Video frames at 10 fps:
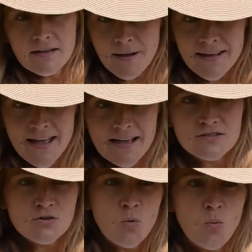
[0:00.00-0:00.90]
In my
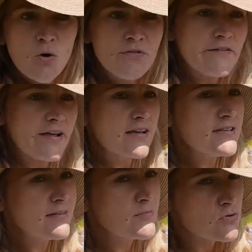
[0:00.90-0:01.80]
case, watering
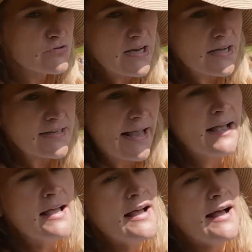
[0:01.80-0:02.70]
is the most relaxing.